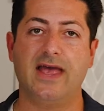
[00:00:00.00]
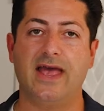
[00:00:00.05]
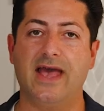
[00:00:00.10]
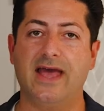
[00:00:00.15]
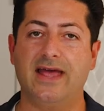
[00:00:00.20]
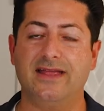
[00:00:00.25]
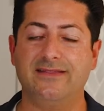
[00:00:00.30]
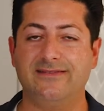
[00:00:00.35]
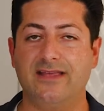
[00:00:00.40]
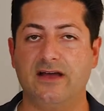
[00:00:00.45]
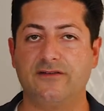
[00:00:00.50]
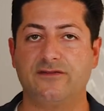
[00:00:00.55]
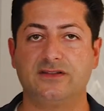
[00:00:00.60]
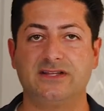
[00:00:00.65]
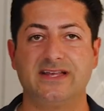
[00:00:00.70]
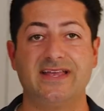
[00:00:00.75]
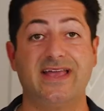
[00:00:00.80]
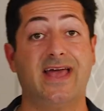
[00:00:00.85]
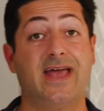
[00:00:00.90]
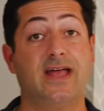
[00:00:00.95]
and
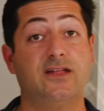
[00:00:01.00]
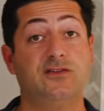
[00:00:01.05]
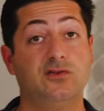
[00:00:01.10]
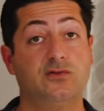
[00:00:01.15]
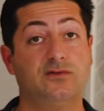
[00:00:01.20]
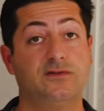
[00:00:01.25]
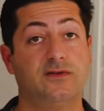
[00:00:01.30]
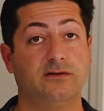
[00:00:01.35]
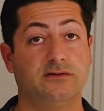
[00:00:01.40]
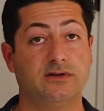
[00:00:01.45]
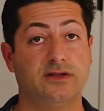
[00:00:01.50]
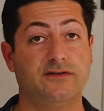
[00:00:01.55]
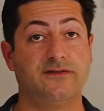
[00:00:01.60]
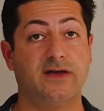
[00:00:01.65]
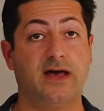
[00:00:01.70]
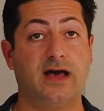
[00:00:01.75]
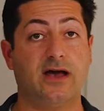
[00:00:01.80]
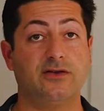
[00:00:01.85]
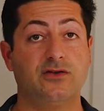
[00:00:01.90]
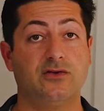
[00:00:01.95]
definitely adds utility
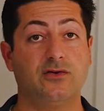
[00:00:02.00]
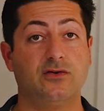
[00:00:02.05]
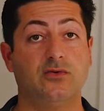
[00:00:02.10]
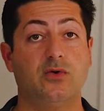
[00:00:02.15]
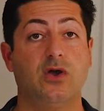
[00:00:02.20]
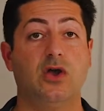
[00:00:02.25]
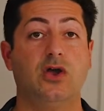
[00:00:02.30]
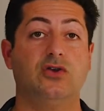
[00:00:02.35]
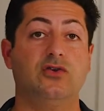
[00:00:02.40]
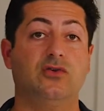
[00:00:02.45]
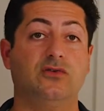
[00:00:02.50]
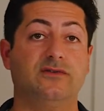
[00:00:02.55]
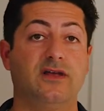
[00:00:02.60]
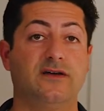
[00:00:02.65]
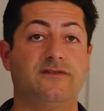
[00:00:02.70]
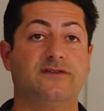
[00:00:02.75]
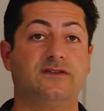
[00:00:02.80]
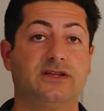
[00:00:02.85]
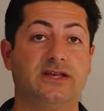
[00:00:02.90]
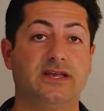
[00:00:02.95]
value. You'll
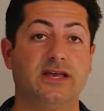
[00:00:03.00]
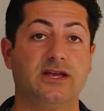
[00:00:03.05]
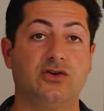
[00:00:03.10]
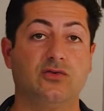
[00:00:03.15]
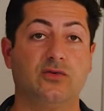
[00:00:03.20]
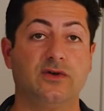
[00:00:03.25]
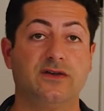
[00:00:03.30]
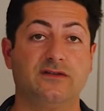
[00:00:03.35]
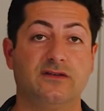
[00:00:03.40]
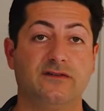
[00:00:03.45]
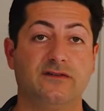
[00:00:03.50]
definitely increase